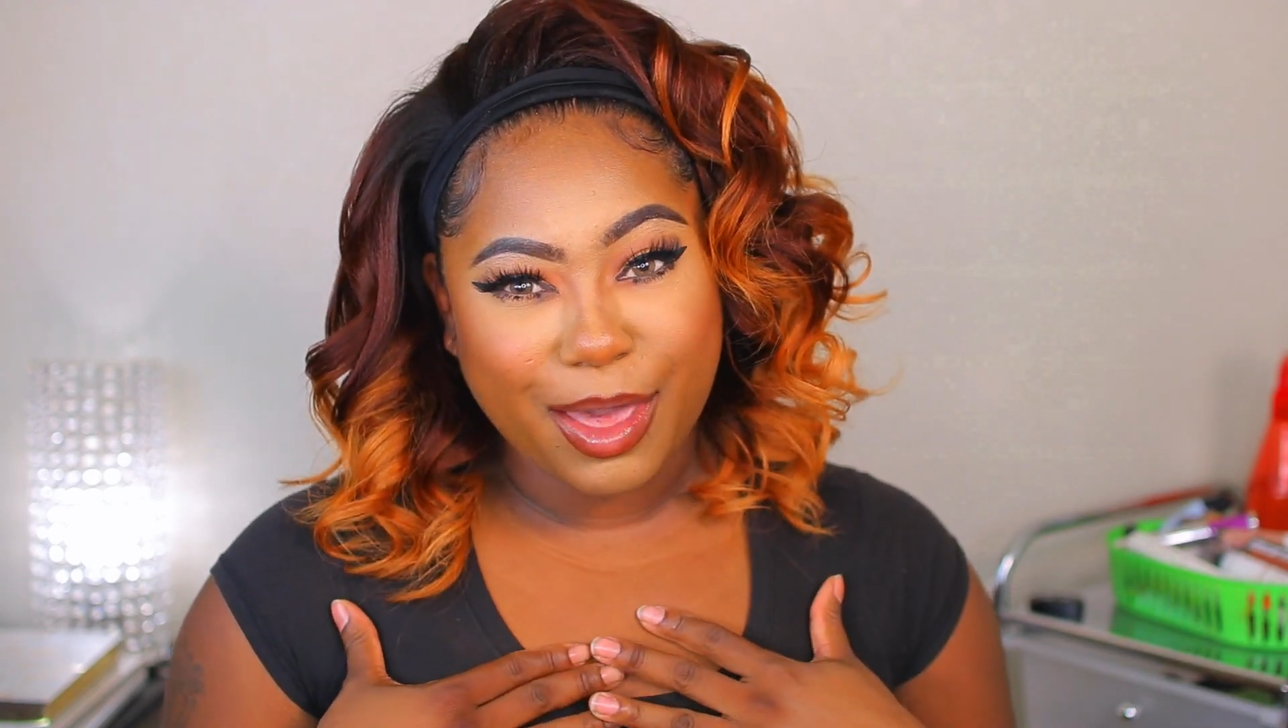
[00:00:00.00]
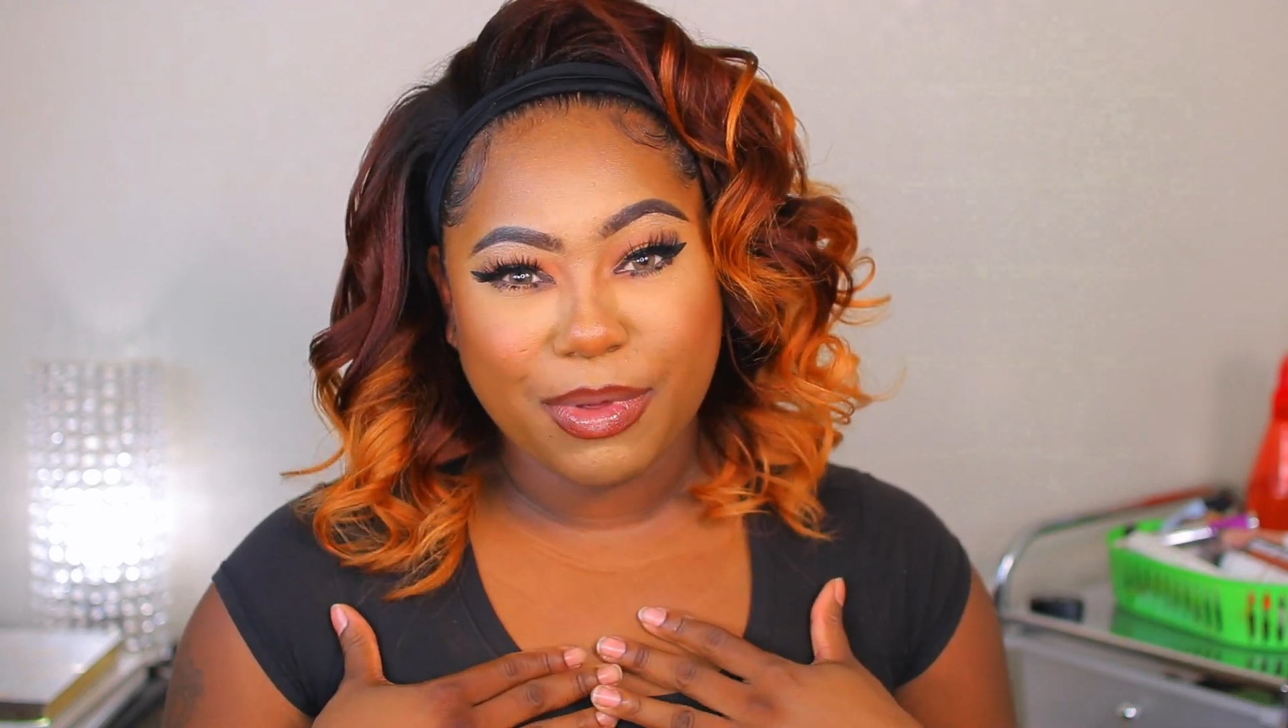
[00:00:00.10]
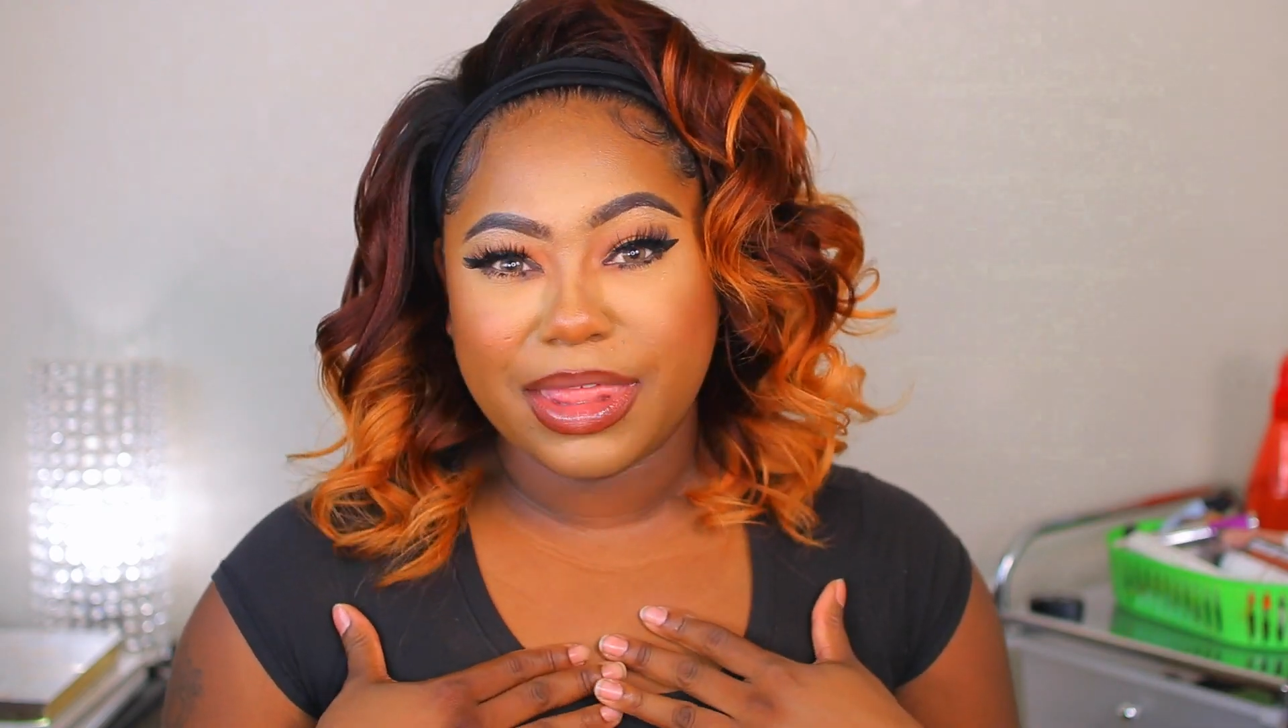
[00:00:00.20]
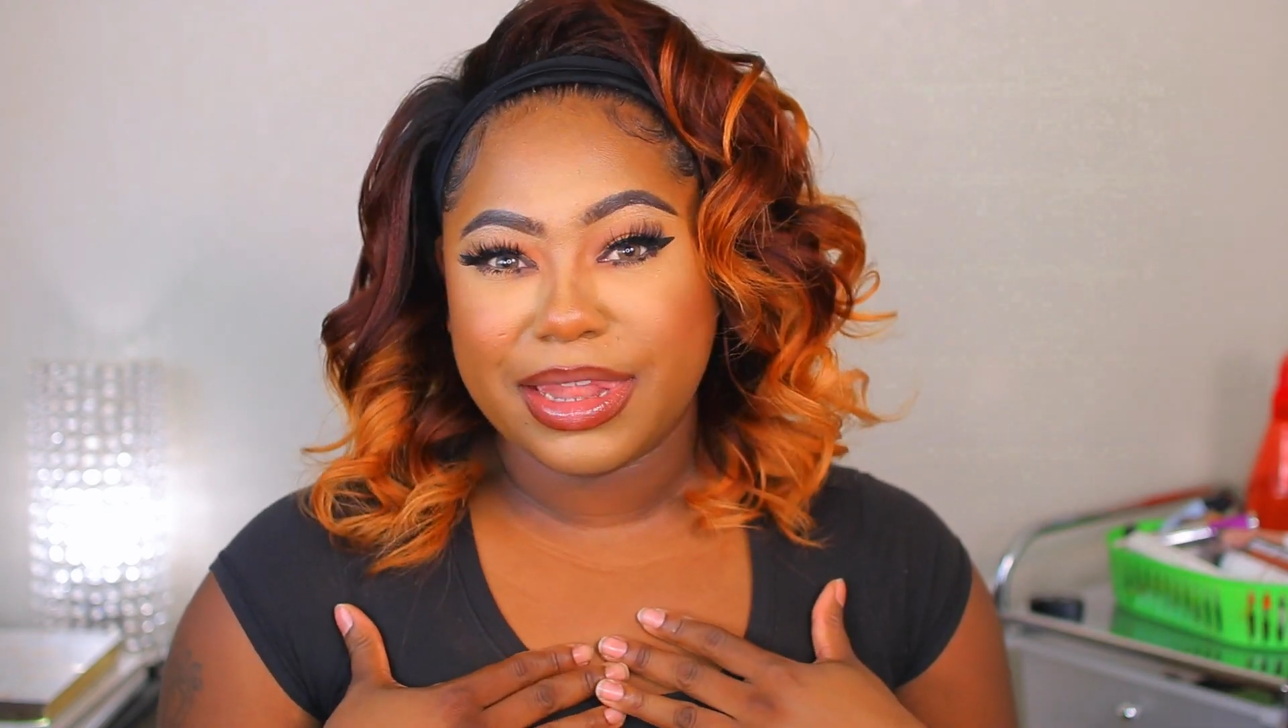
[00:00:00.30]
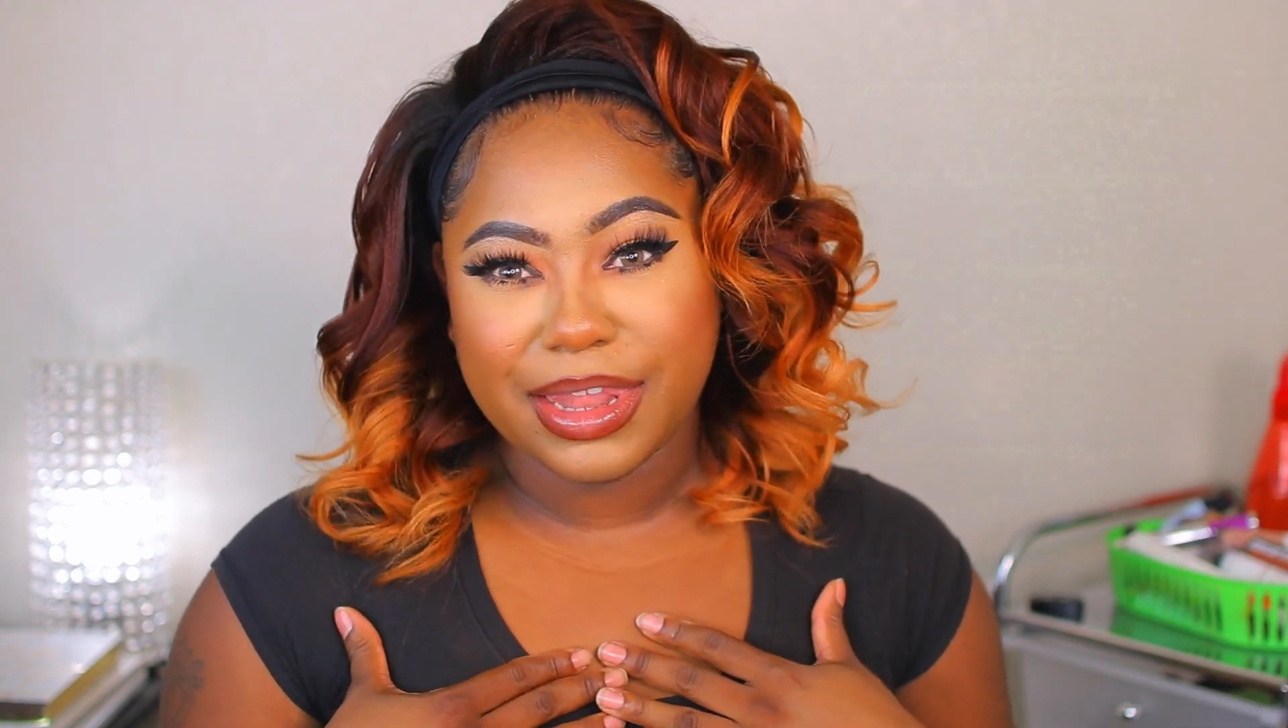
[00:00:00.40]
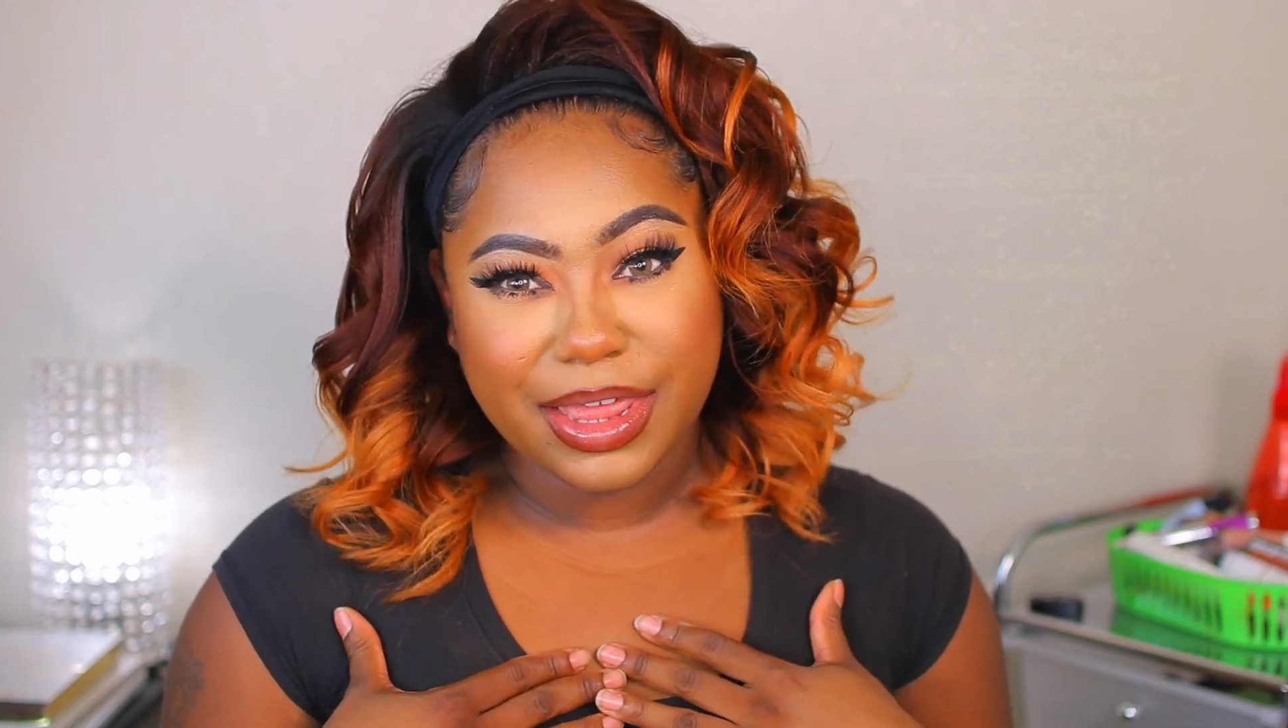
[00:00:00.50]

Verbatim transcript: am in